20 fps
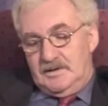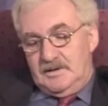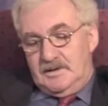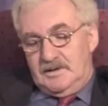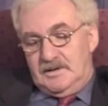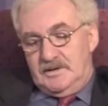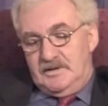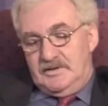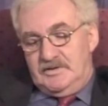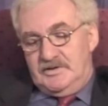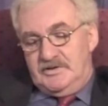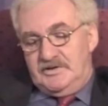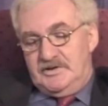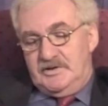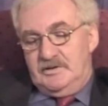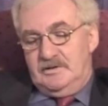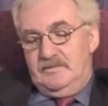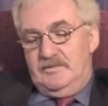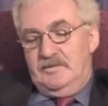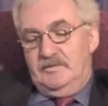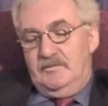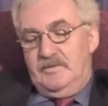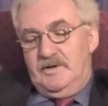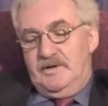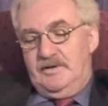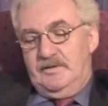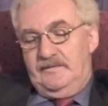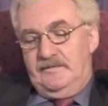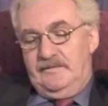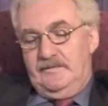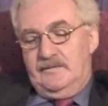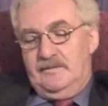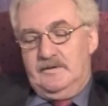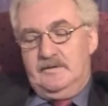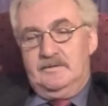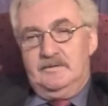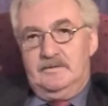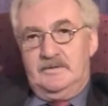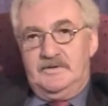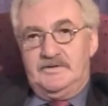and determine where the four
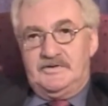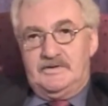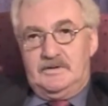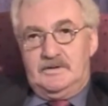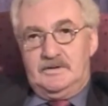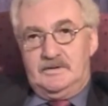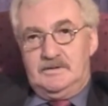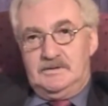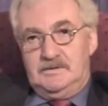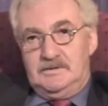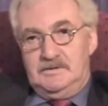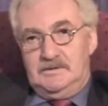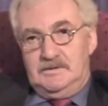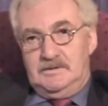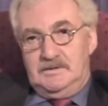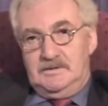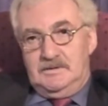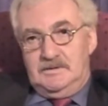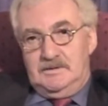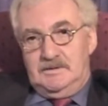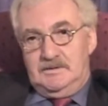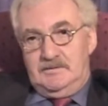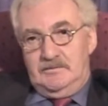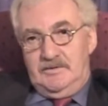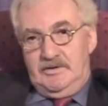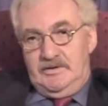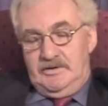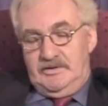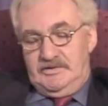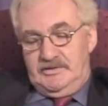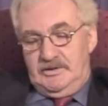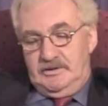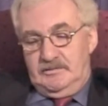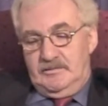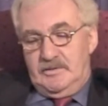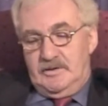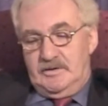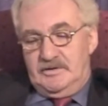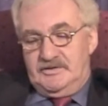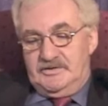corners are with these little
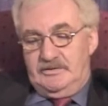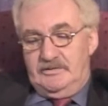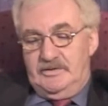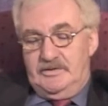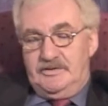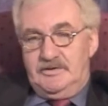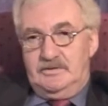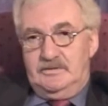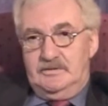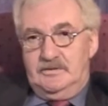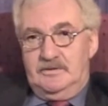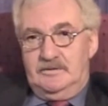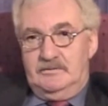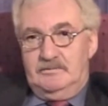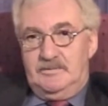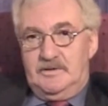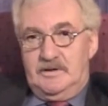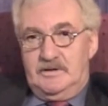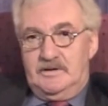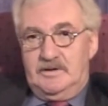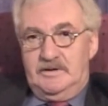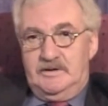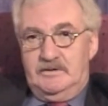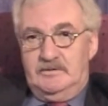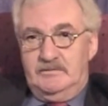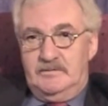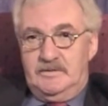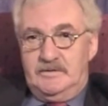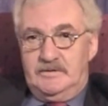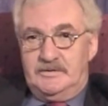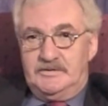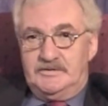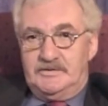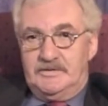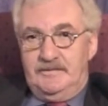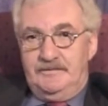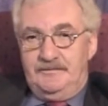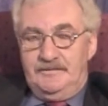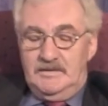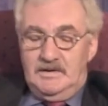marks, 3-inch corner, called Barker code
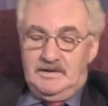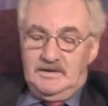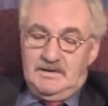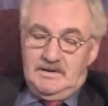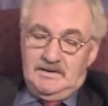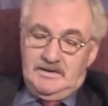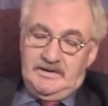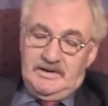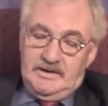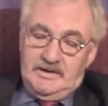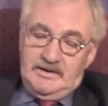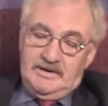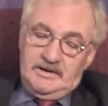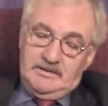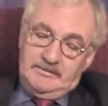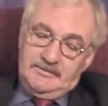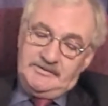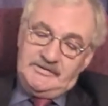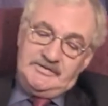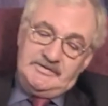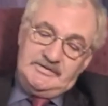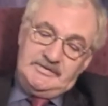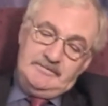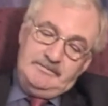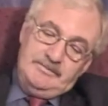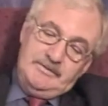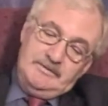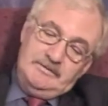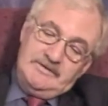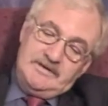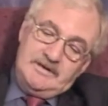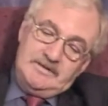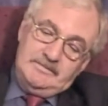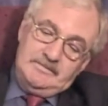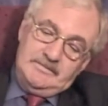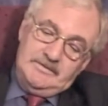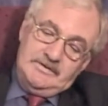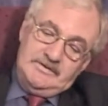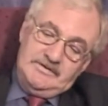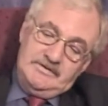marks. That enables us to build up
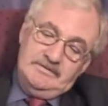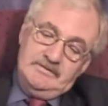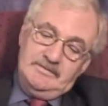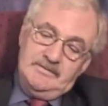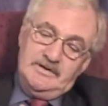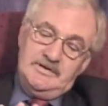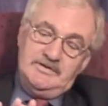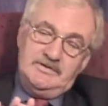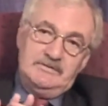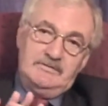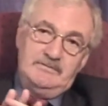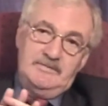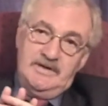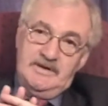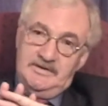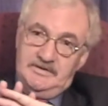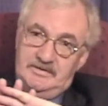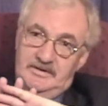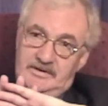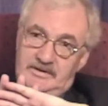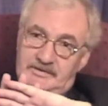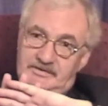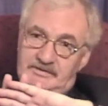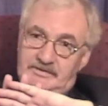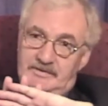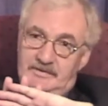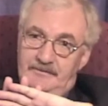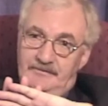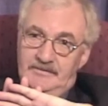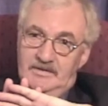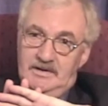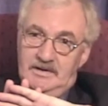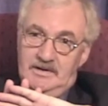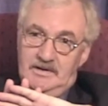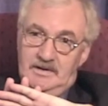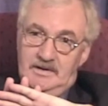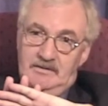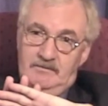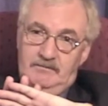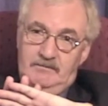a two-dimensional matrix
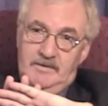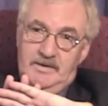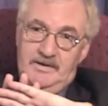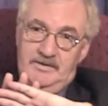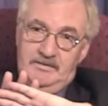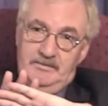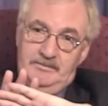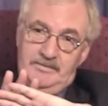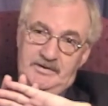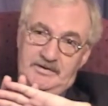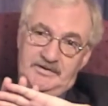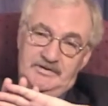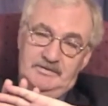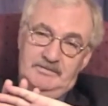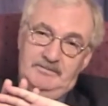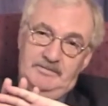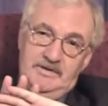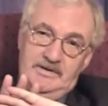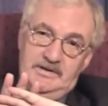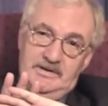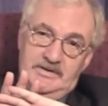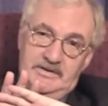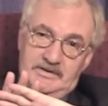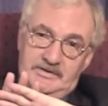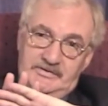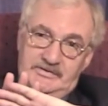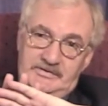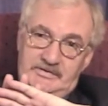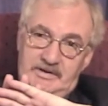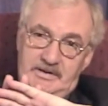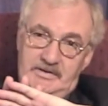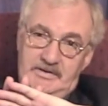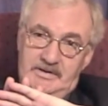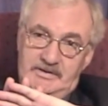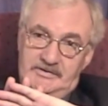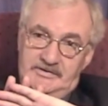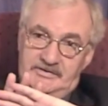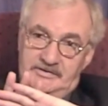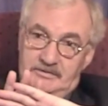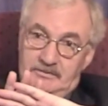of where the bits should be in that
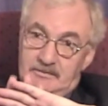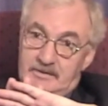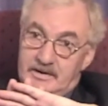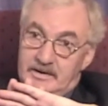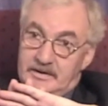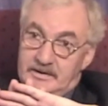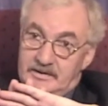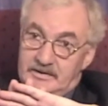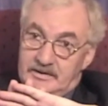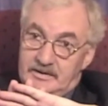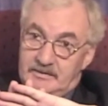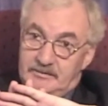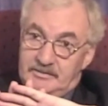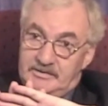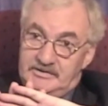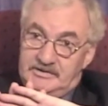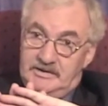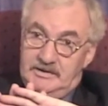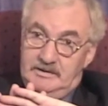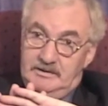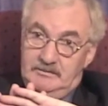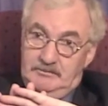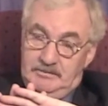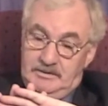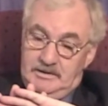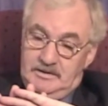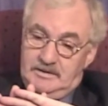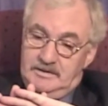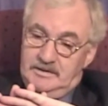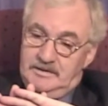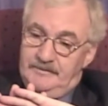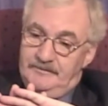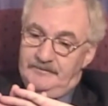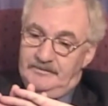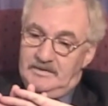square, in that particular block,